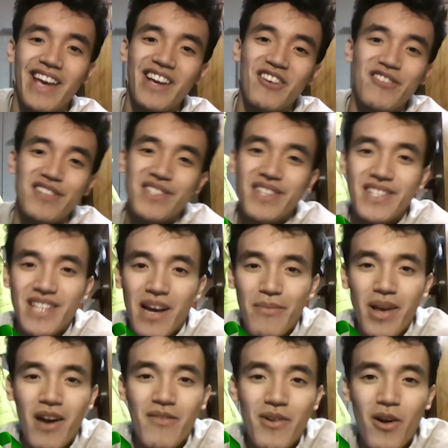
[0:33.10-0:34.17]
Hey Grizzlies,
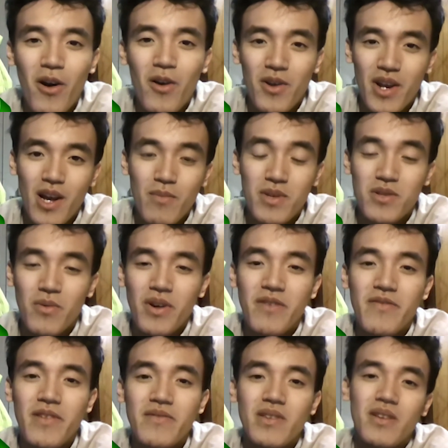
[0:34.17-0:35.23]
I'm Calvin Hong, and I'm a
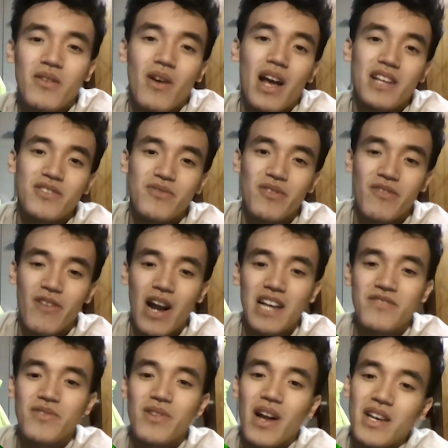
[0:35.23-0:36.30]
2015 graduate of
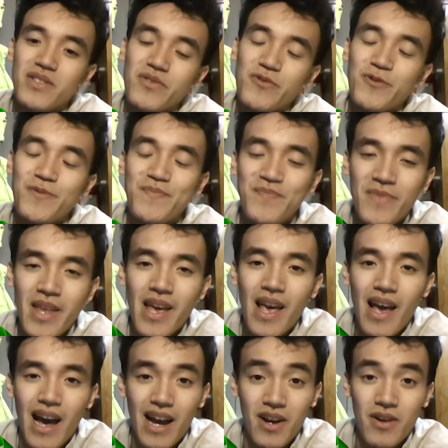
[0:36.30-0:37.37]
Grassfield High School
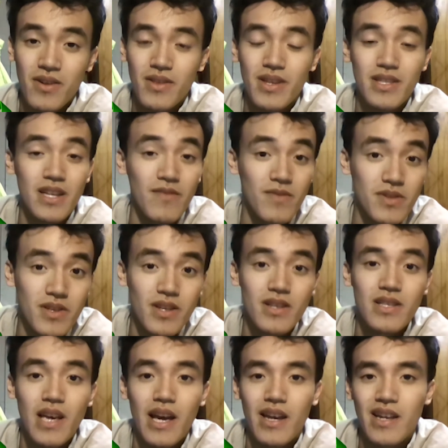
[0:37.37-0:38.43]
I currently attend Virginia
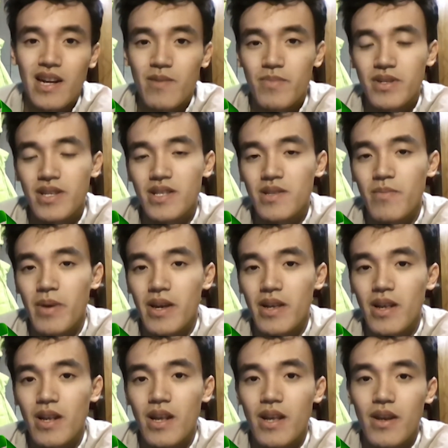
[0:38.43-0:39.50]
Tech and I
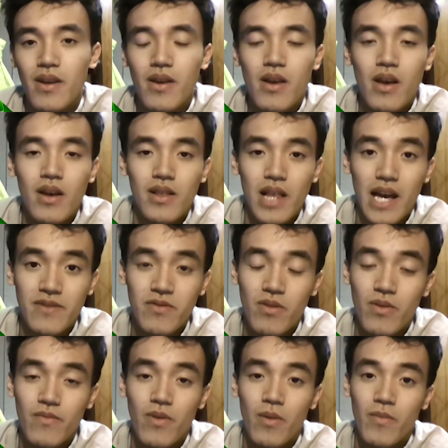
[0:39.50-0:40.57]
participated in the
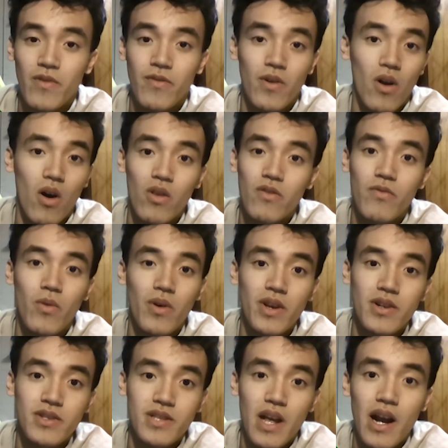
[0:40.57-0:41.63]
lymphoma for all the four
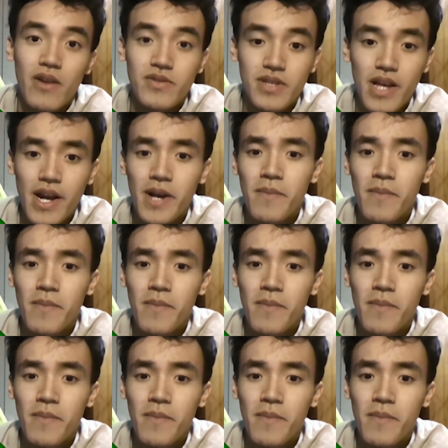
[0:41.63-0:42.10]
years that I was there.